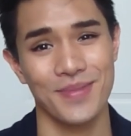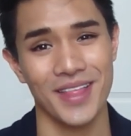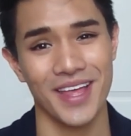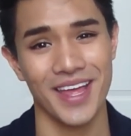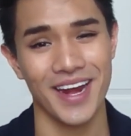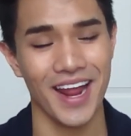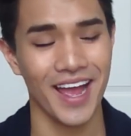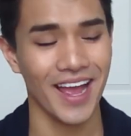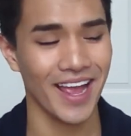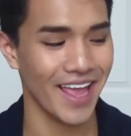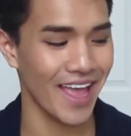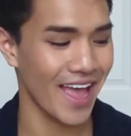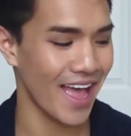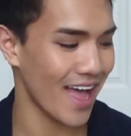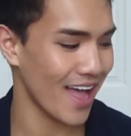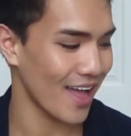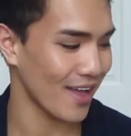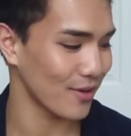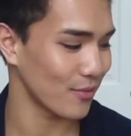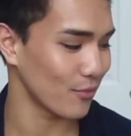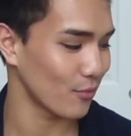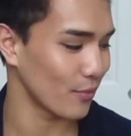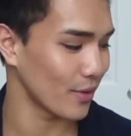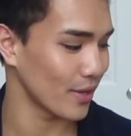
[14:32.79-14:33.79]
that I
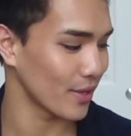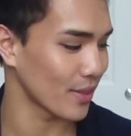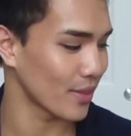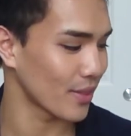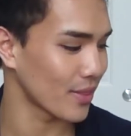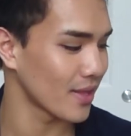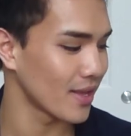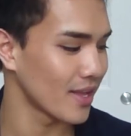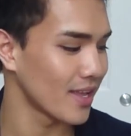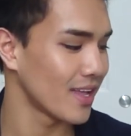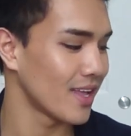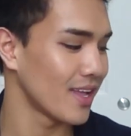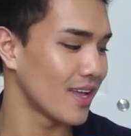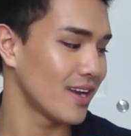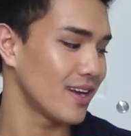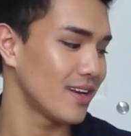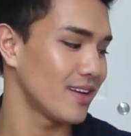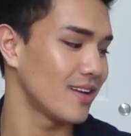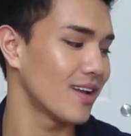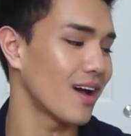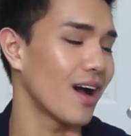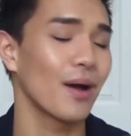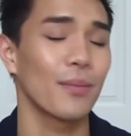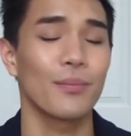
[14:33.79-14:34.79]
had with
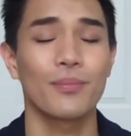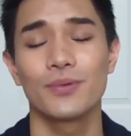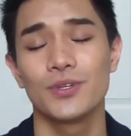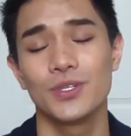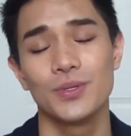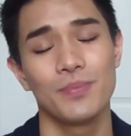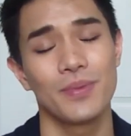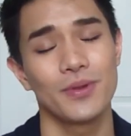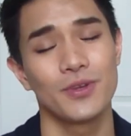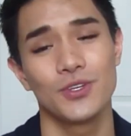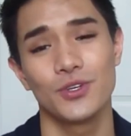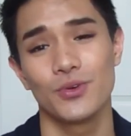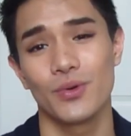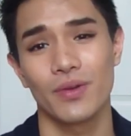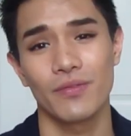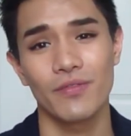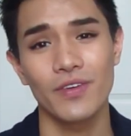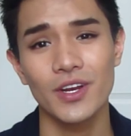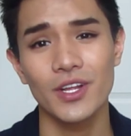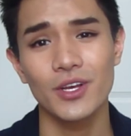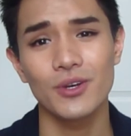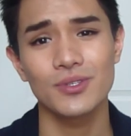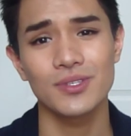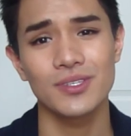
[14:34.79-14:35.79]
not doing
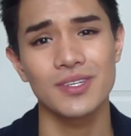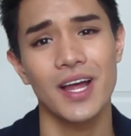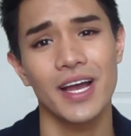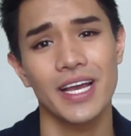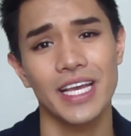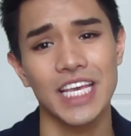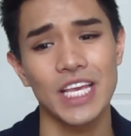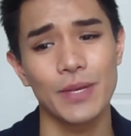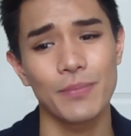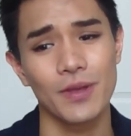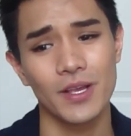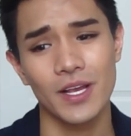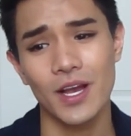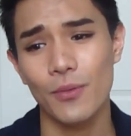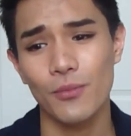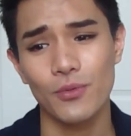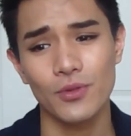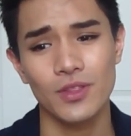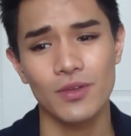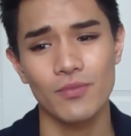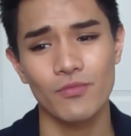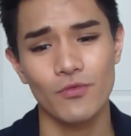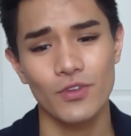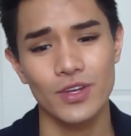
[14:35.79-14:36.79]
videos and not keeping up
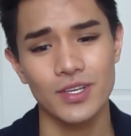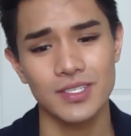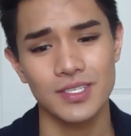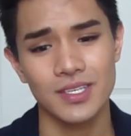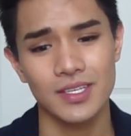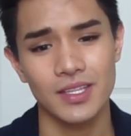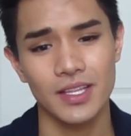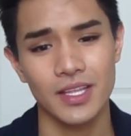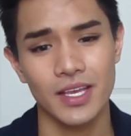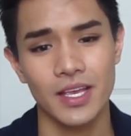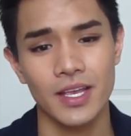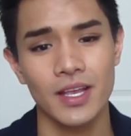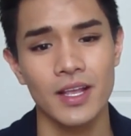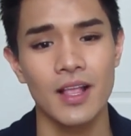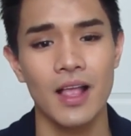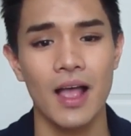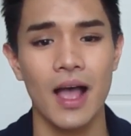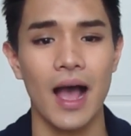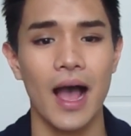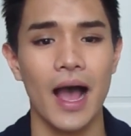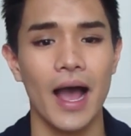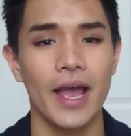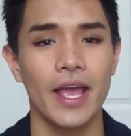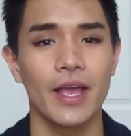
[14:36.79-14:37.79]
with them recently,
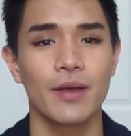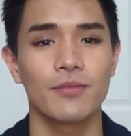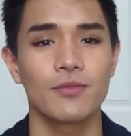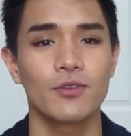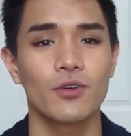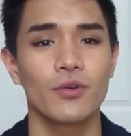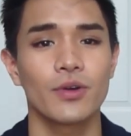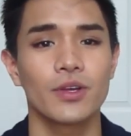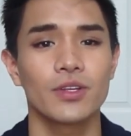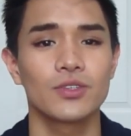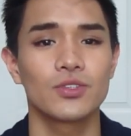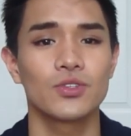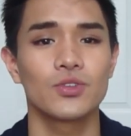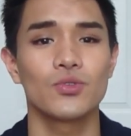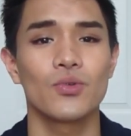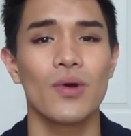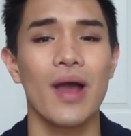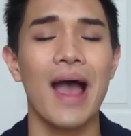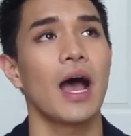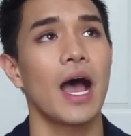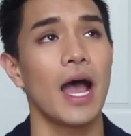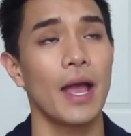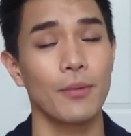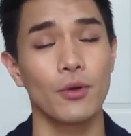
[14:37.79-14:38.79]
I am going to
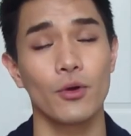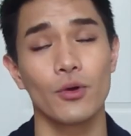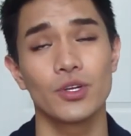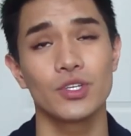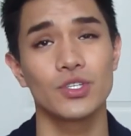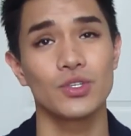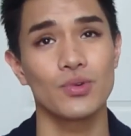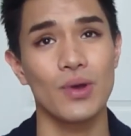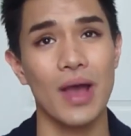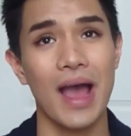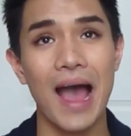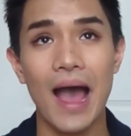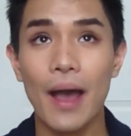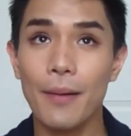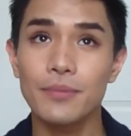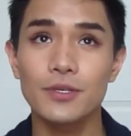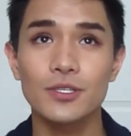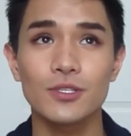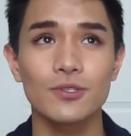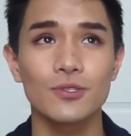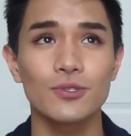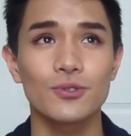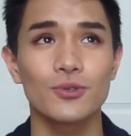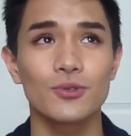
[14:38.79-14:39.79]
I'm going to
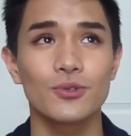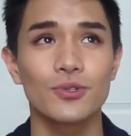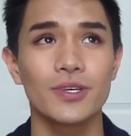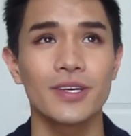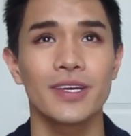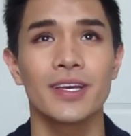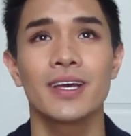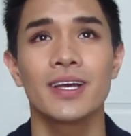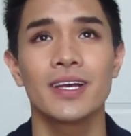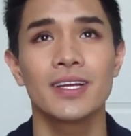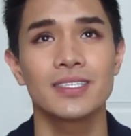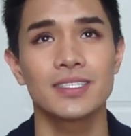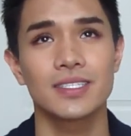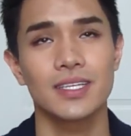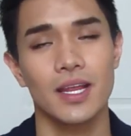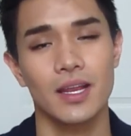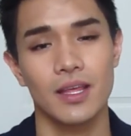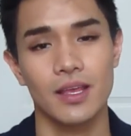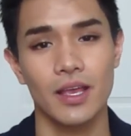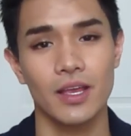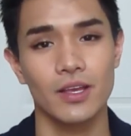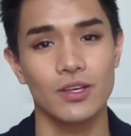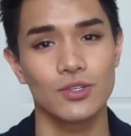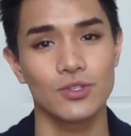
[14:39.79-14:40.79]
absolutely
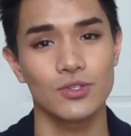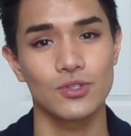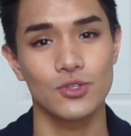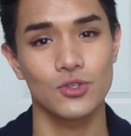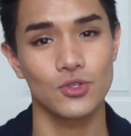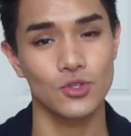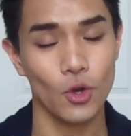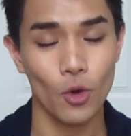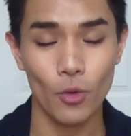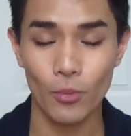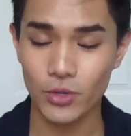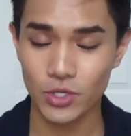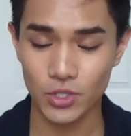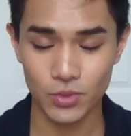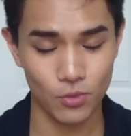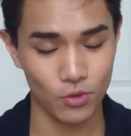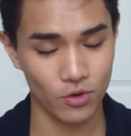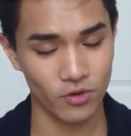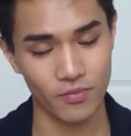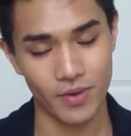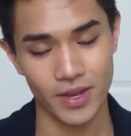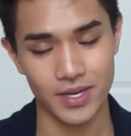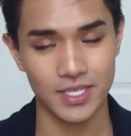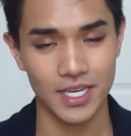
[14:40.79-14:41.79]
dedicate so much more
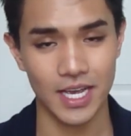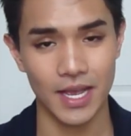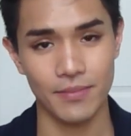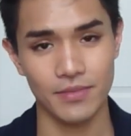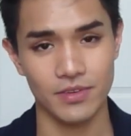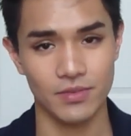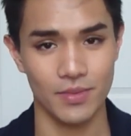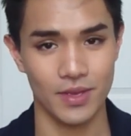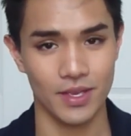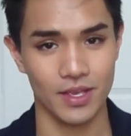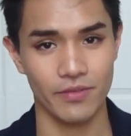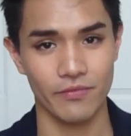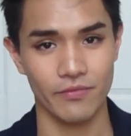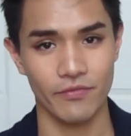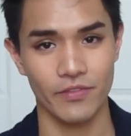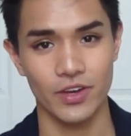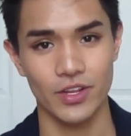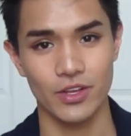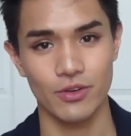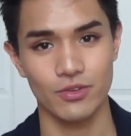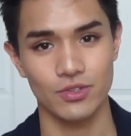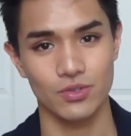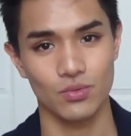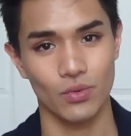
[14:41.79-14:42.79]
of my time to making
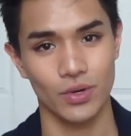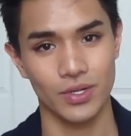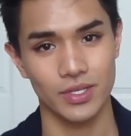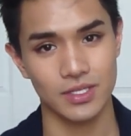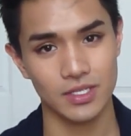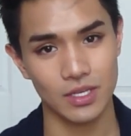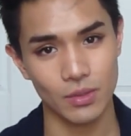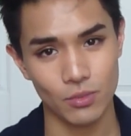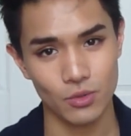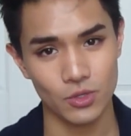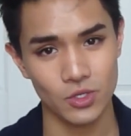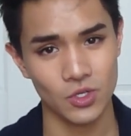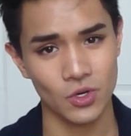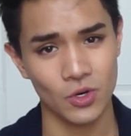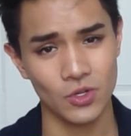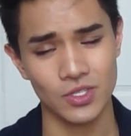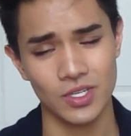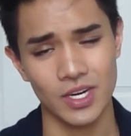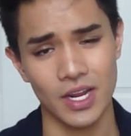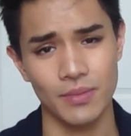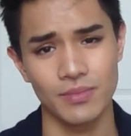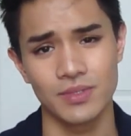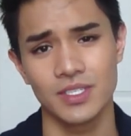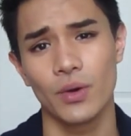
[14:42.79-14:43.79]
videos once summer starts and
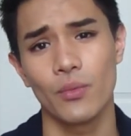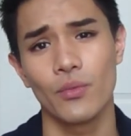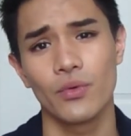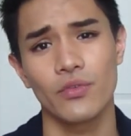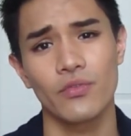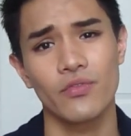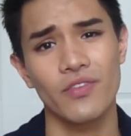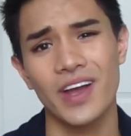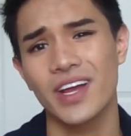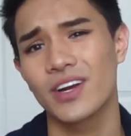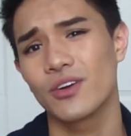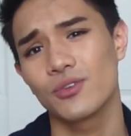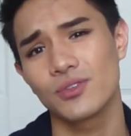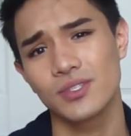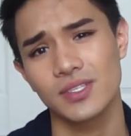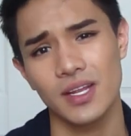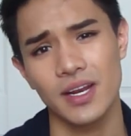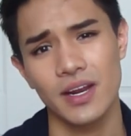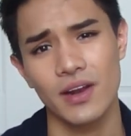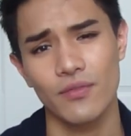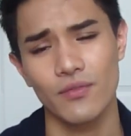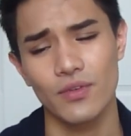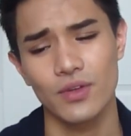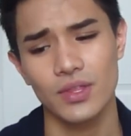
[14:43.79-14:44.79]
I'm done with finals and
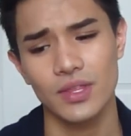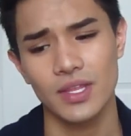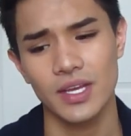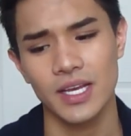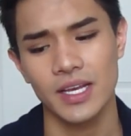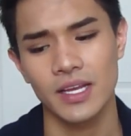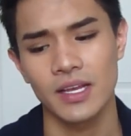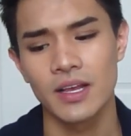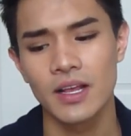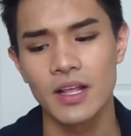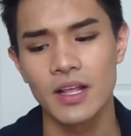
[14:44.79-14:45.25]
everything.